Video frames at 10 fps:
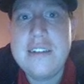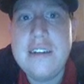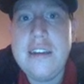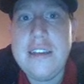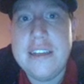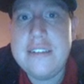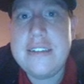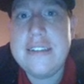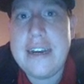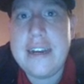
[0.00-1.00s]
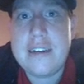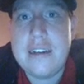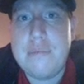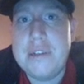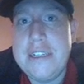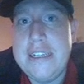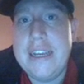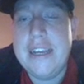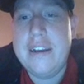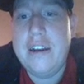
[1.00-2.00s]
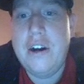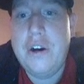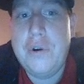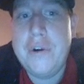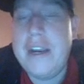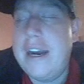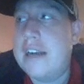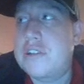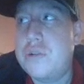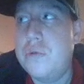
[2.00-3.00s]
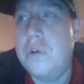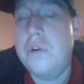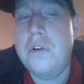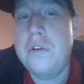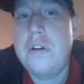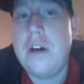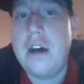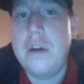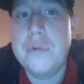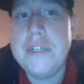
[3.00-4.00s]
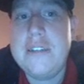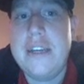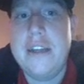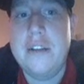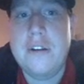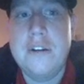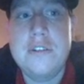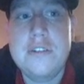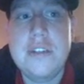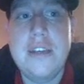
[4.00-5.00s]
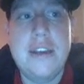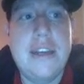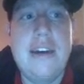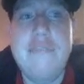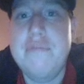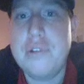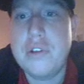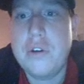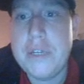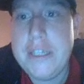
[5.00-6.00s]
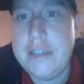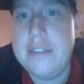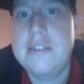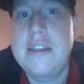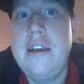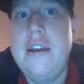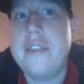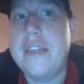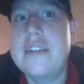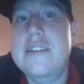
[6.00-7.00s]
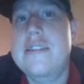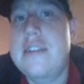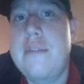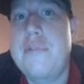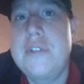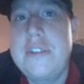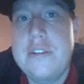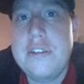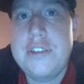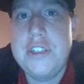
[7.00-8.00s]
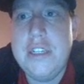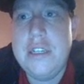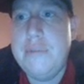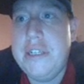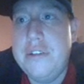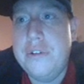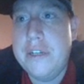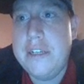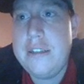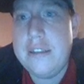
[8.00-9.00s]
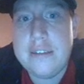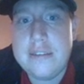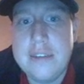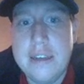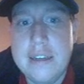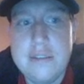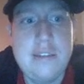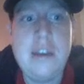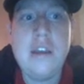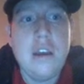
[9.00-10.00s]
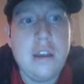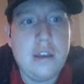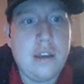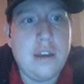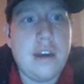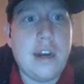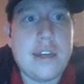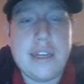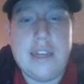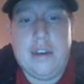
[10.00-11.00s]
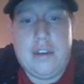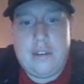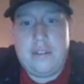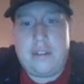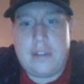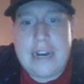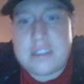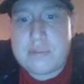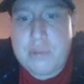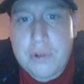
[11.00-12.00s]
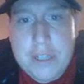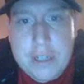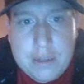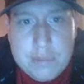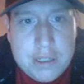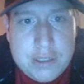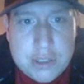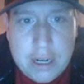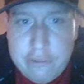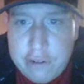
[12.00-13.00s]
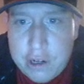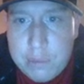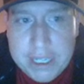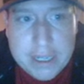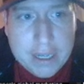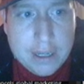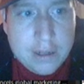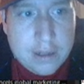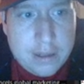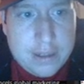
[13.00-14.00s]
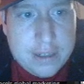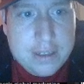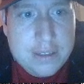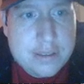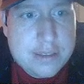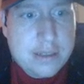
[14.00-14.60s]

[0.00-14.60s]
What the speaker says: into that company and own actual retailers and have employees. That's the type of research you need to be doing into these things. Again, the last point I'm going to drive home again is